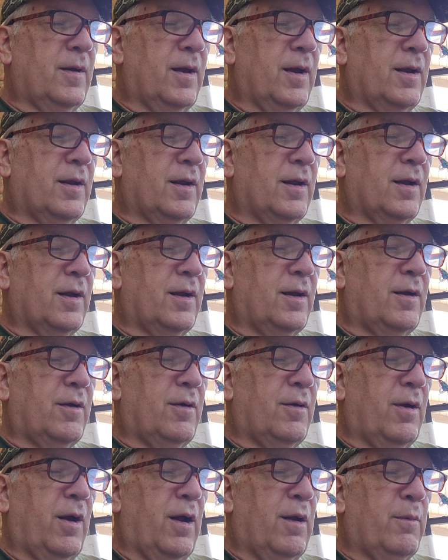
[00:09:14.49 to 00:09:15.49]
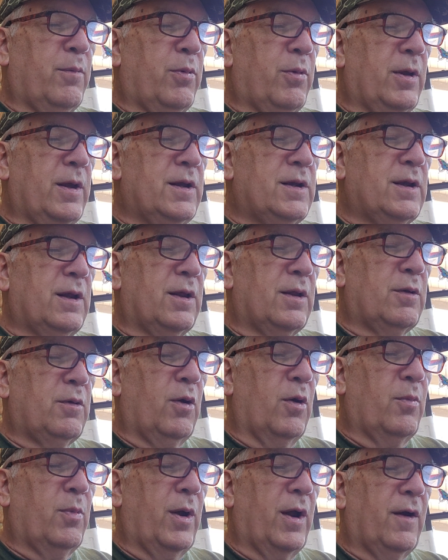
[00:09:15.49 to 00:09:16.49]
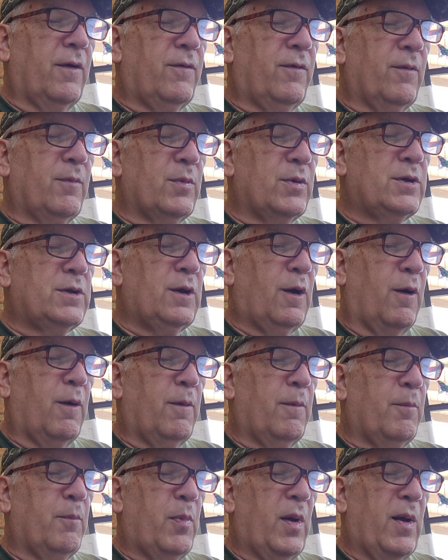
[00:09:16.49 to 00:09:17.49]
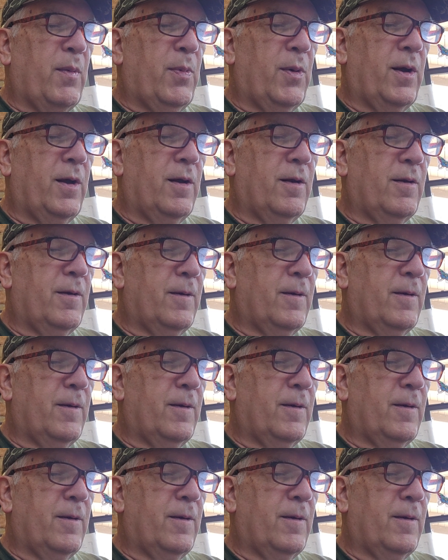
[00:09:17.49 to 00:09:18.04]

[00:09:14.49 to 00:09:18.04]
and a crowd-pleasing throwback from Salt and Pepper.